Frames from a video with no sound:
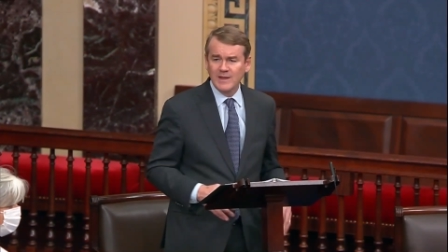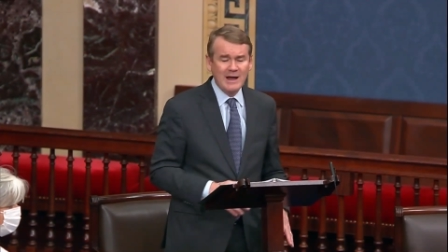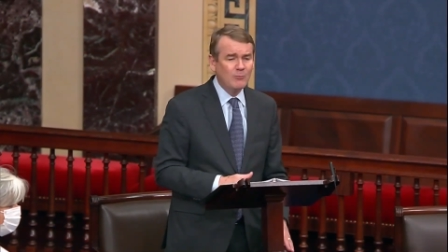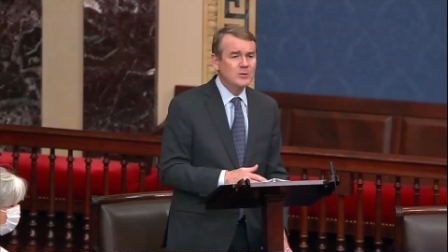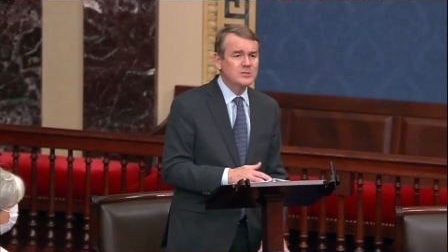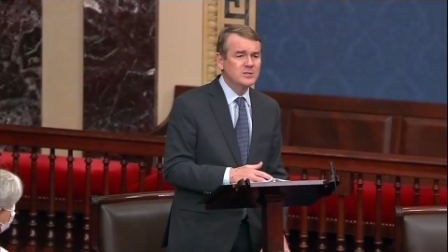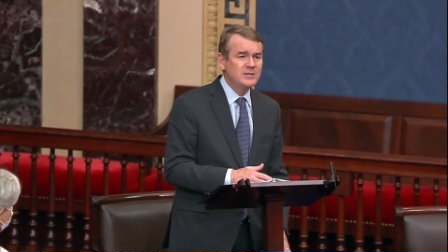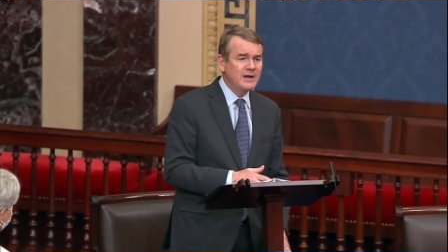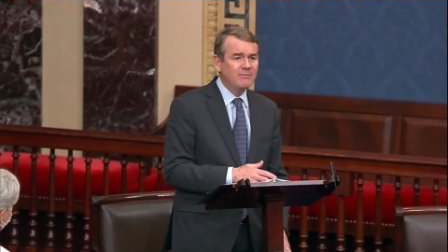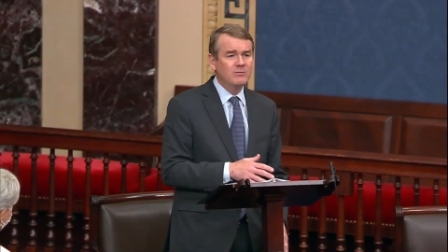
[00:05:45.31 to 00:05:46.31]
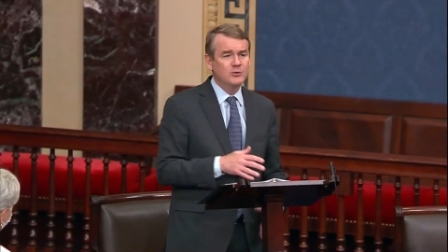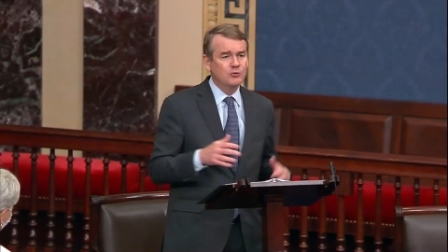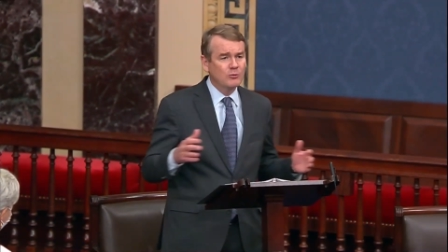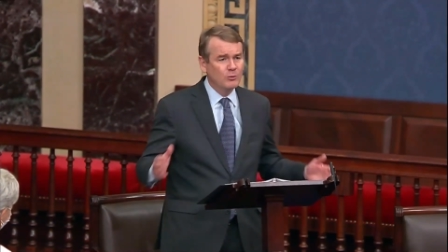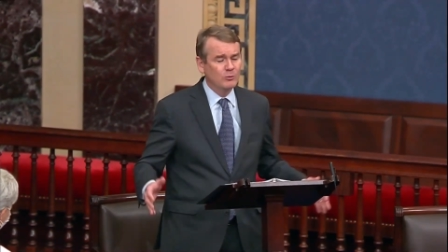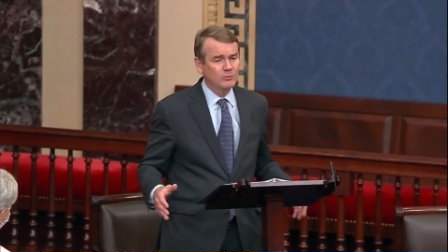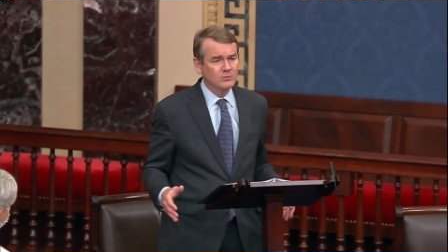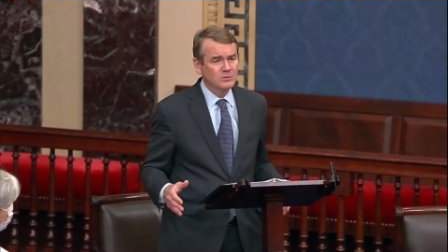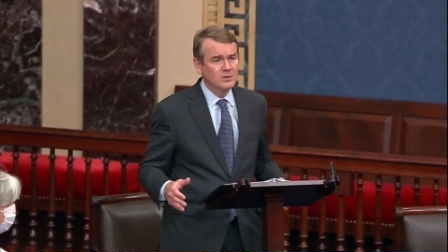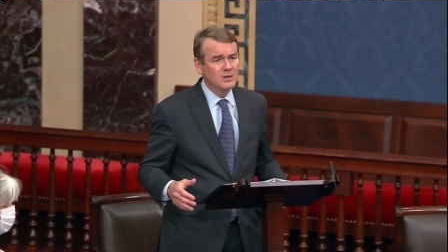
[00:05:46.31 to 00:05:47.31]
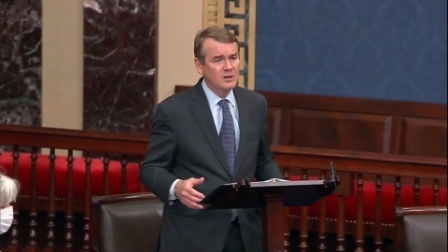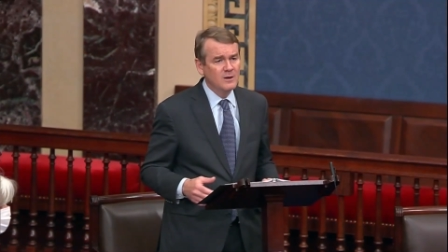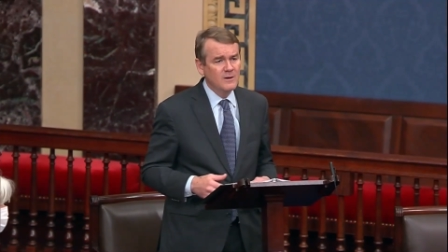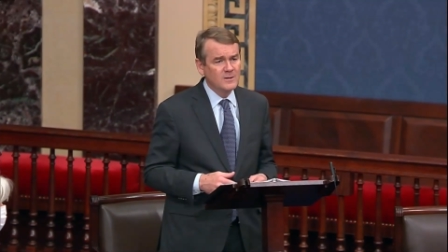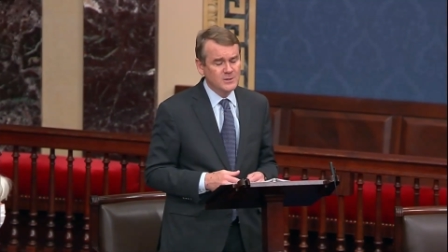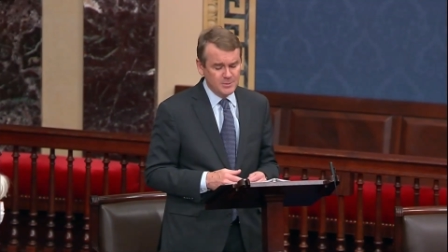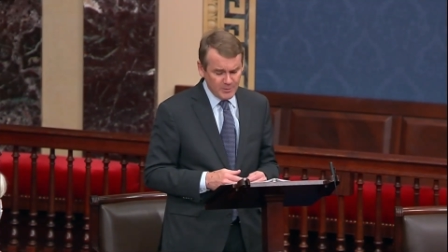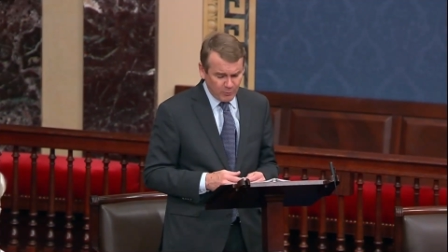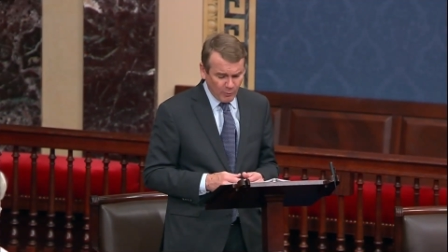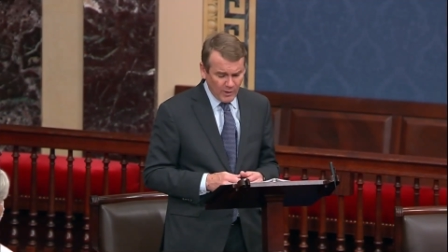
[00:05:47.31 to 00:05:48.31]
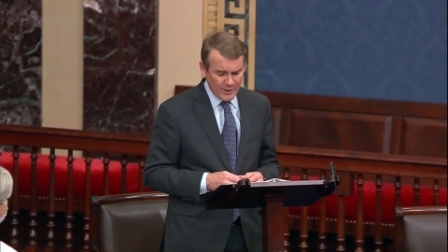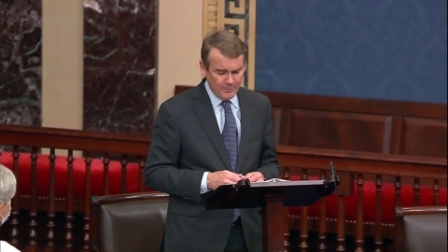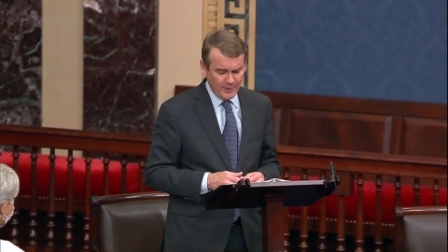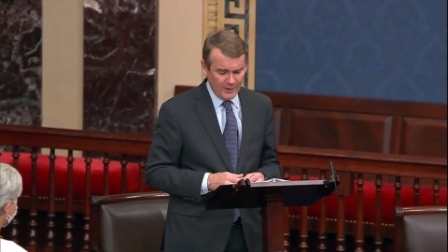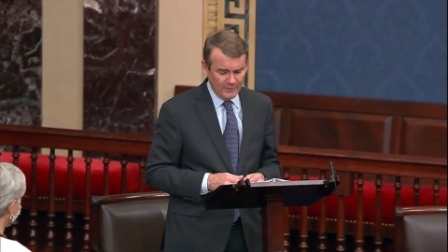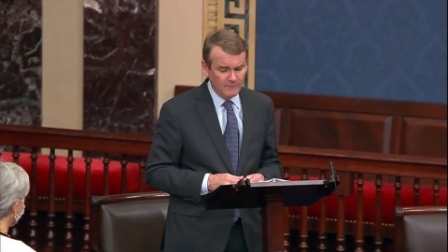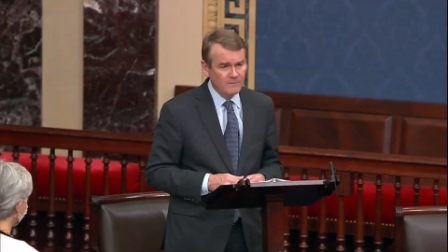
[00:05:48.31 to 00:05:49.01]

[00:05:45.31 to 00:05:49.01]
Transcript: That was never true, to be polite about it.